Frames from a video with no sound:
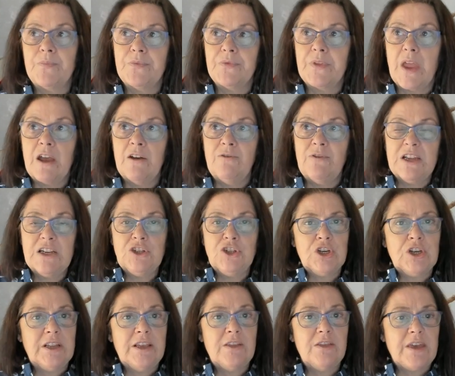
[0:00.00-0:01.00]

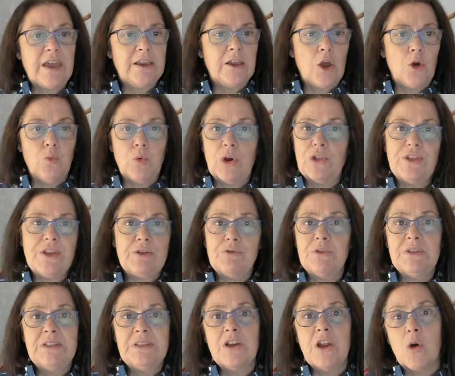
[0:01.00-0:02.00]
eventually they go, well, there
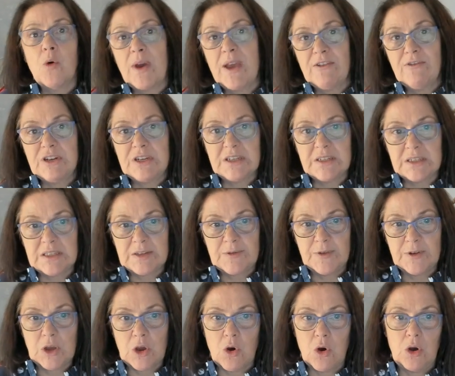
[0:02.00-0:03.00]
is no evidence
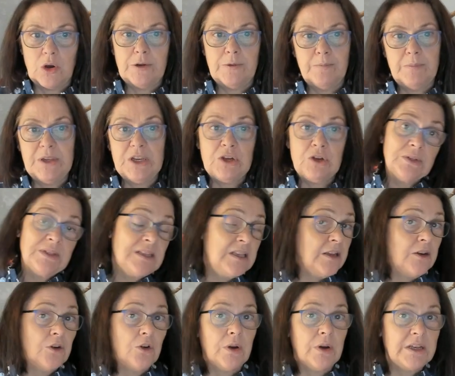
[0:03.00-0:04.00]
for God, because
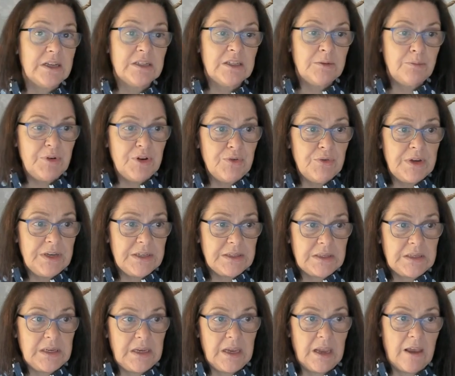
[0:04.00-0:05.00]
they're not
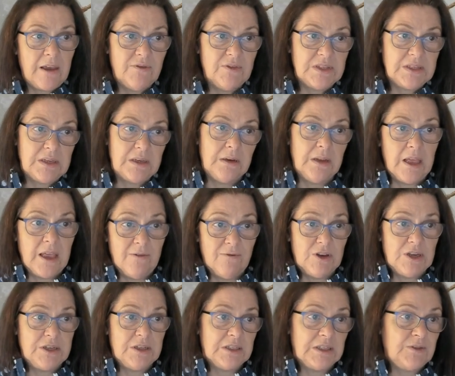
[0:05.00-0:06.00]
experiencing
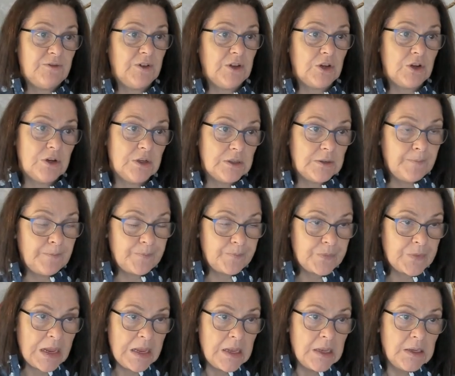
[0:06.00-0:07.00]
evidence for God.
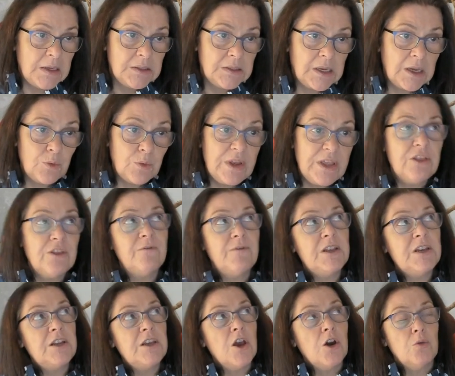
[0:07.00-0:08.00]
So in the
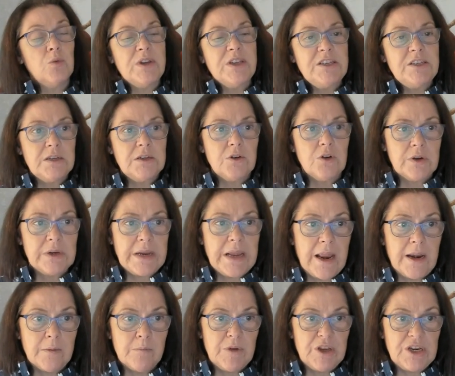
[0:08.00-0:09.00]
video we did on
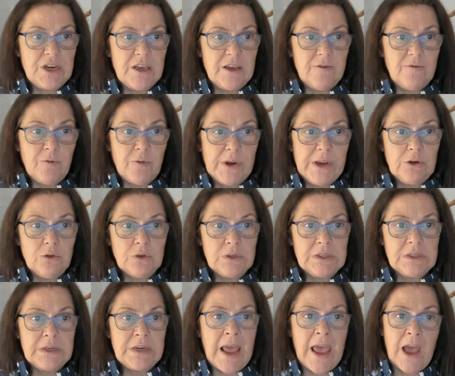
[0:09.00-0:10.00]
Adam and Eve, we
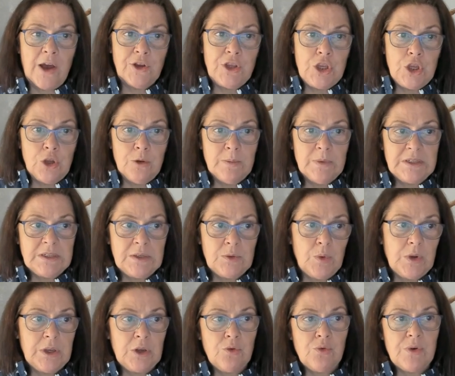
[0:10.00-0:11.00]
looked at how humans
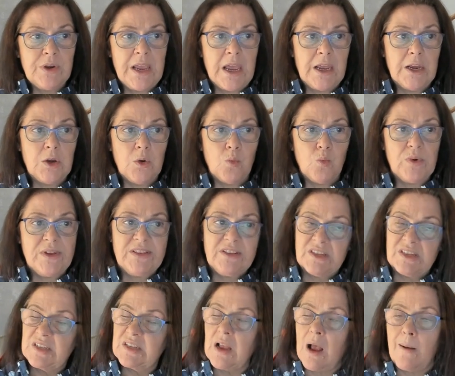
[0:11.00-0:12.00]
were created with
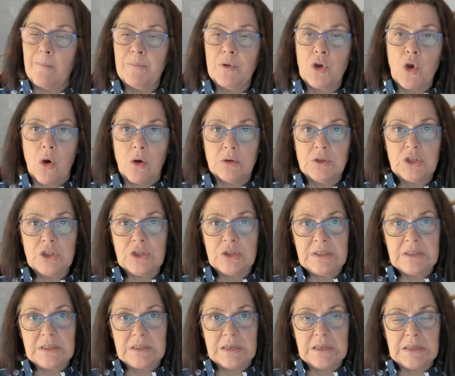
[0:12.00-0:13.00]

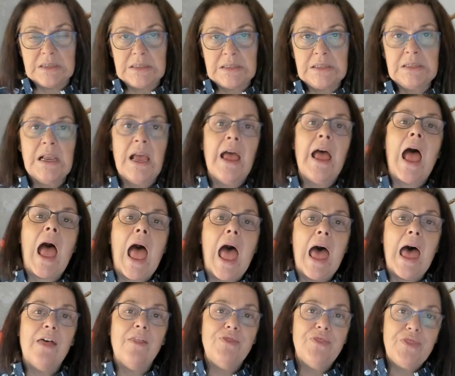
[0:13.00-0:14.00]
subconsciousness
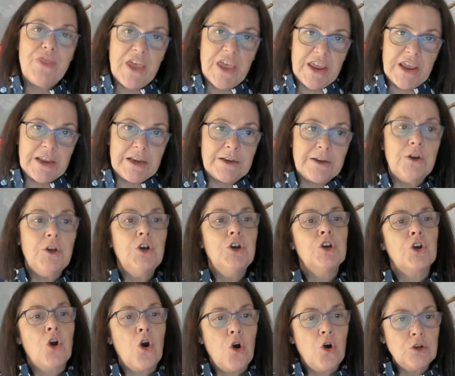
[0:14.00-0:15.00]
and then
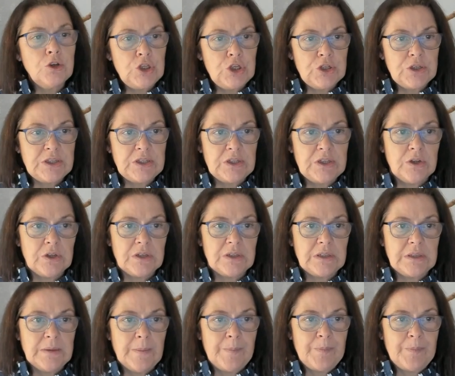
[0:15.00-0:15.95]
consciousness.